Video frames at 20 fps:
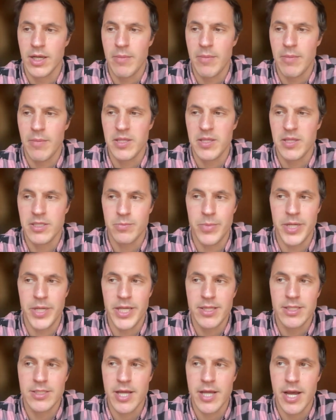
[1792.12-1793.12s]
having this
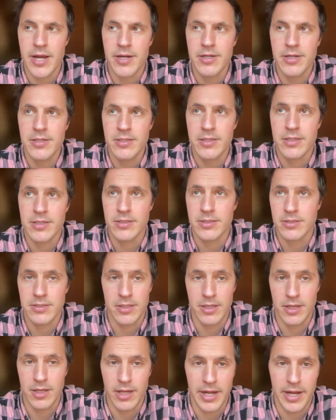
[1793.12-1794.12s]
big desire, and
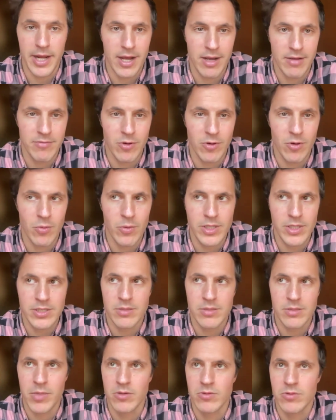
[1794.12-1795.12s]
still I have
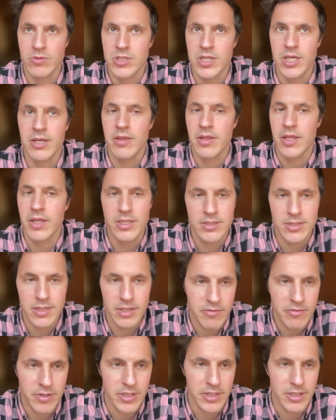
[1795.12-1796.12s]
always, about seeing things
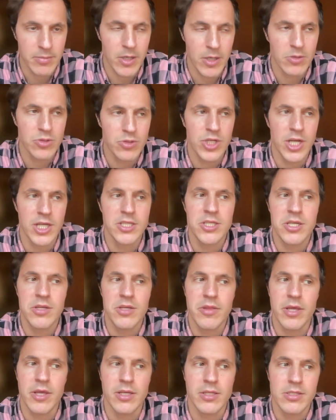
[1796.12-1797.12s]
different, about
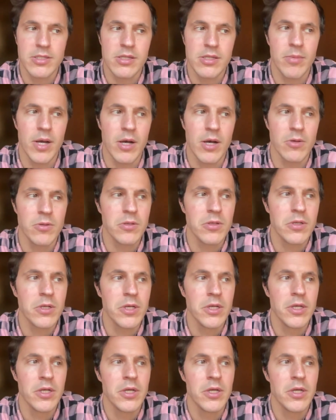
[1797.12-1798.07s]
changing things, about